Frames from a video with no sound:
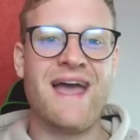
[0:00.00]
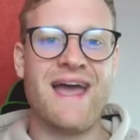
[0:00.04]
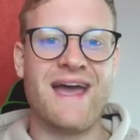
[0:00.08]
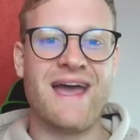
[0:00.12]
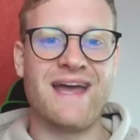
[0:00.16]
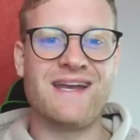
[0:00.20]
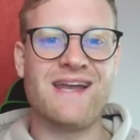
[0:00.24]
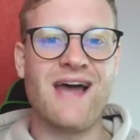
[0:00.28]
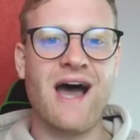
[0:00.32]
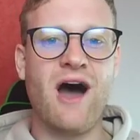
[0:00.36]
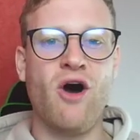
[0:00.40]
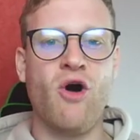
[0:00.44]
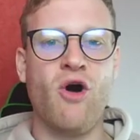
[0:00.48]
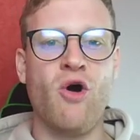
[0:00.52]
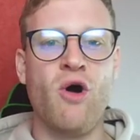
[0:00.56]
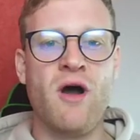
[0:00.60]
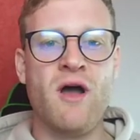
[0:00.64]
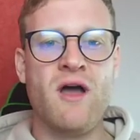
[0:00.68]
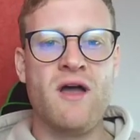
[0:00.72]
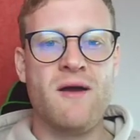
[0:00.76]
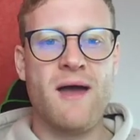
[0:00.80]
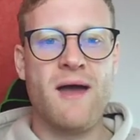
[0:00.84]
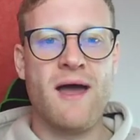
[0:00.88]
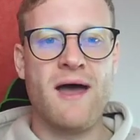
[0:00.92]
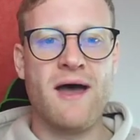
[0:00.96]
and how
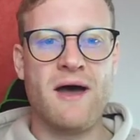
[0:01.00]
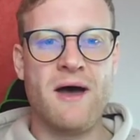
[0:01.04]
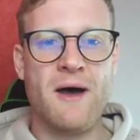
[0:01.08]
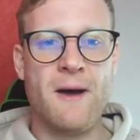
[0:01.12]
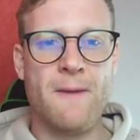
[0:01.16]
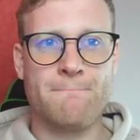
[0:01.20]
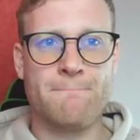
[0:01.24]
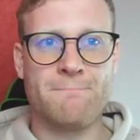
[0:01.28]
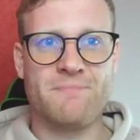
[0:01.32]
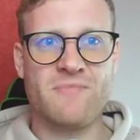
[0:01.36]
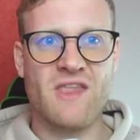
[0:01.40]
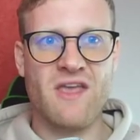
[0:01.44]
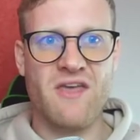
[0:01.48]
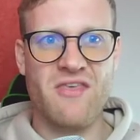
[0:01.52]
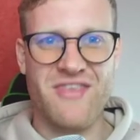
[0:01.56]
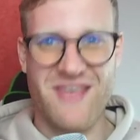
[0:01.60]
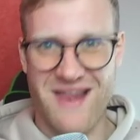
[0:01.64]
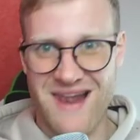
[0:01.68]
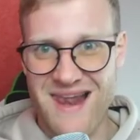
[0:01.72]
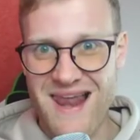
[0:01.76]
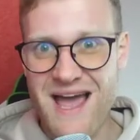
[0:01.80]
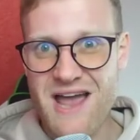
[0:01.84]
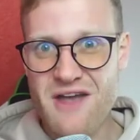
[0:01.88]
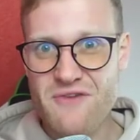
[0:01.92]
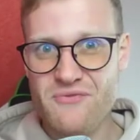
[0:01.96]
the
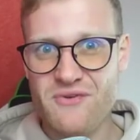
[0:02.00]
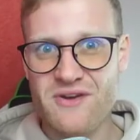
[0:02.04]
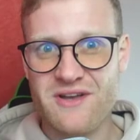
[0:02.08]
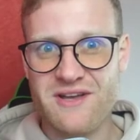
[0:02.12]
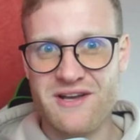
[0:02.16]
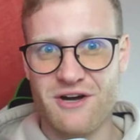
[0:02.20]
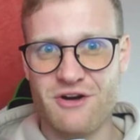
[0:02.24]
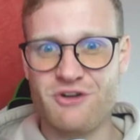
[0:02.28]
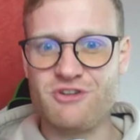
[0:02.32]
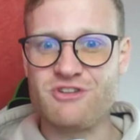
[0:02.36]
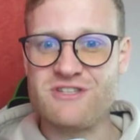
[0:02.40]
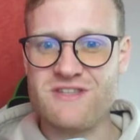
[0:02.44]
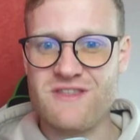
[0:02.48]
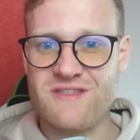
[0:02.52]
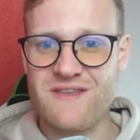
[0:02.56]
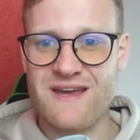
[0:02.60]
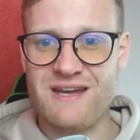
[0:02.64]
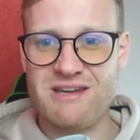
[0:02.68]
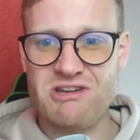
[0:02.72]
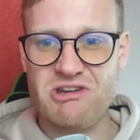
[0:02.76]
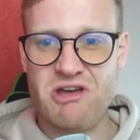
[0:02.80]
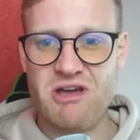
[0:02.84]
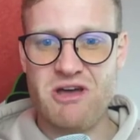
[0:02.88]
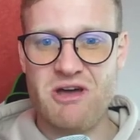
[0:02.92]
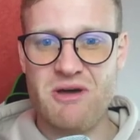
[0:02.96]
live accounts
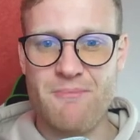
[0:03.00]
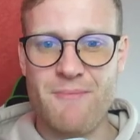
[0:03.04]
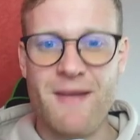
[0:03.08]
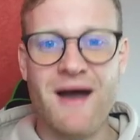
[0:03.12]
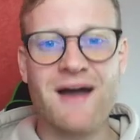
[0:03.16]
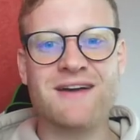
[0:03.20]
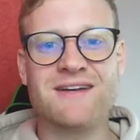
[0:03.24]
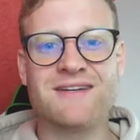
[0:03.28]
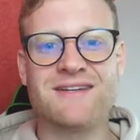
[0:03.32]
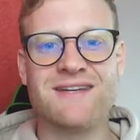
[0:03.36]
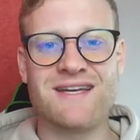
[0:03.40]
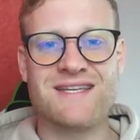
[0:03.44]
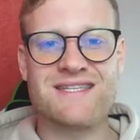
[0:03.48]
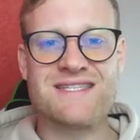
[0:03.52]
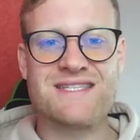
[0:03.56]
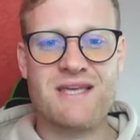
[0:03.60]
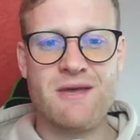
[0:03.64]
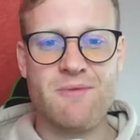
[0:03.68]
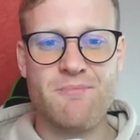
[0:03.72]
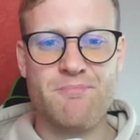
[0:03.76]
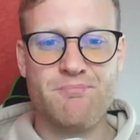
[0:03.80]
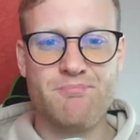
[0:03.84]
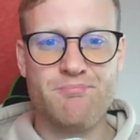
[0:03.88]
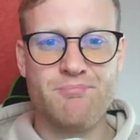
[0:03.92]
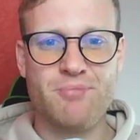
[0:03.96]
that marketers
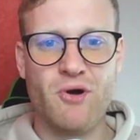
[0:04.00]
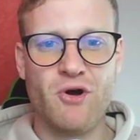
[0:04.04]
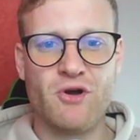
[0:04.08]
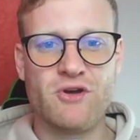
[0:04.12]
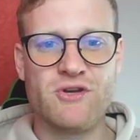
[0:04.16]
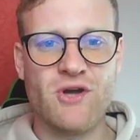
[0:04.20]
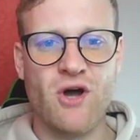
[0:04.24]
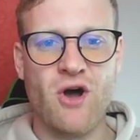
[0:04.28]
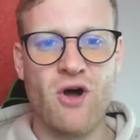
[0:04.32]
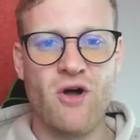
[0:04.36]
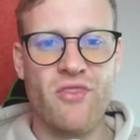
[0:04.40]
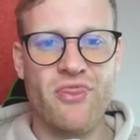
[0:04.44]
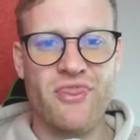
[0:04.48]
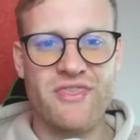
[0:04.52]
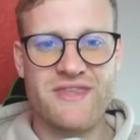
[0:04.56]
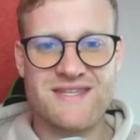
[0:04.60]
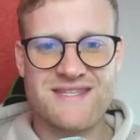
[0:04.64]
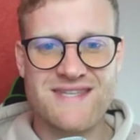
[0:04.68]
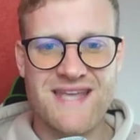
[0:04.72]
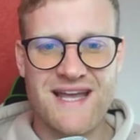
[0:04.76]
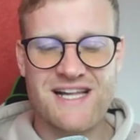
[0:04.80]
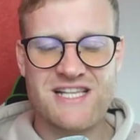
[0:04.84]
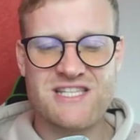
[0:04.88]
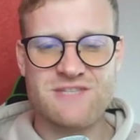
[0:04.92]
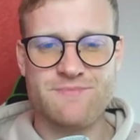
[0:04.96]
put on the
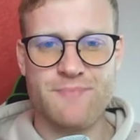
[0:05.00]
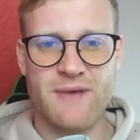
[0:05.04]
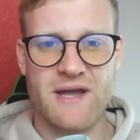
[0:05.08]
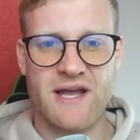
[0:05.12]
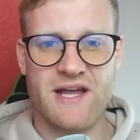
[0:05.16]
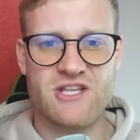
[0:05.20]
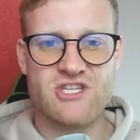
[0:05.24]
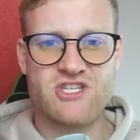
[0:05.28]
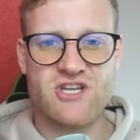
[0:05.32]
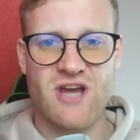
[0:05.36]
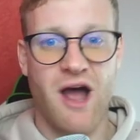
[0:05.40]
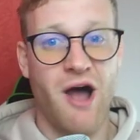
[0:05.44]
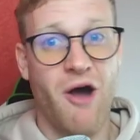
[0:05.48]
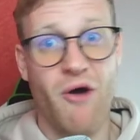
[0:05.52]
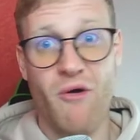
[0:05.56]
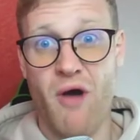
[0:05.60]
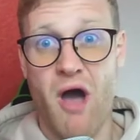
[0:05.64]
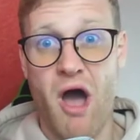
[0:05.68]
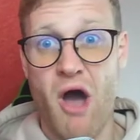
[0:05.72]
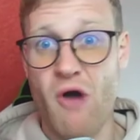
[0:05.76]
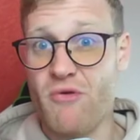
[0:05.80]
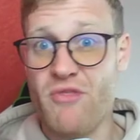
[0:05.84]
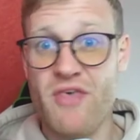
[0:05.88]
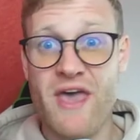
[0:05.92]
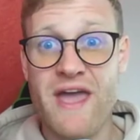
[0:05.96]
sales page,
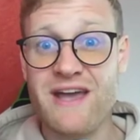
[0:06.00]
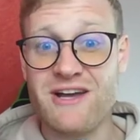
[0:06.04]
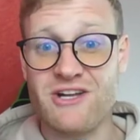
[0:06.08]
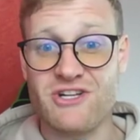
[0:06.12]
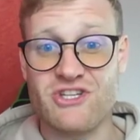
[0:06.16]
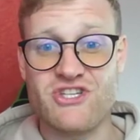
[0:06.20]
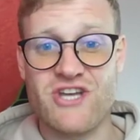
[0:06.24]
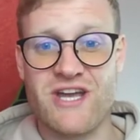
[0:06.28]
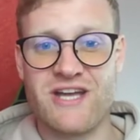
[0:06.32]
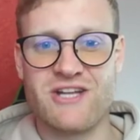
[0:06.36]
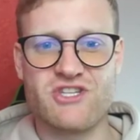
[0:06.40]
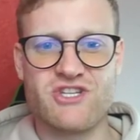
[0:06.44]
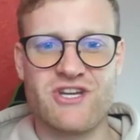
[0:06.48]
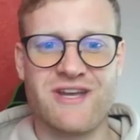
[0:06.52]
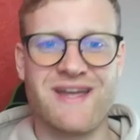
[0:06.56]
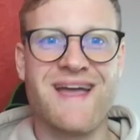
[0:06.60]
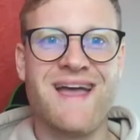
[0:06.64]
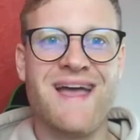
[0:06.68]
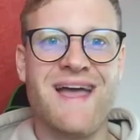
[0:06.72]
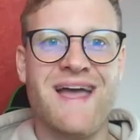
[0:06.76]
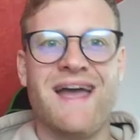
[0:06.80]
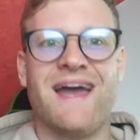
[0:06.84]
how they are changing.